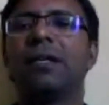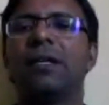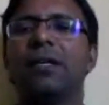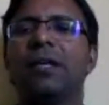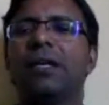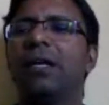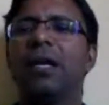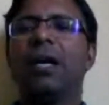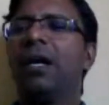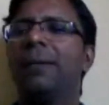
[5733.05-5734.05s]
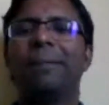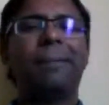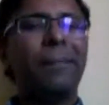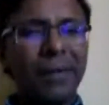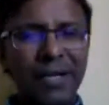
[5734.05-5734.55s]

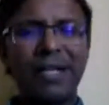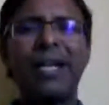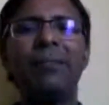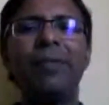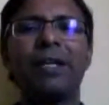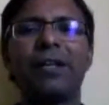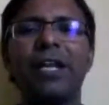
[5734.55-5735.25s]
Right, same thing, right?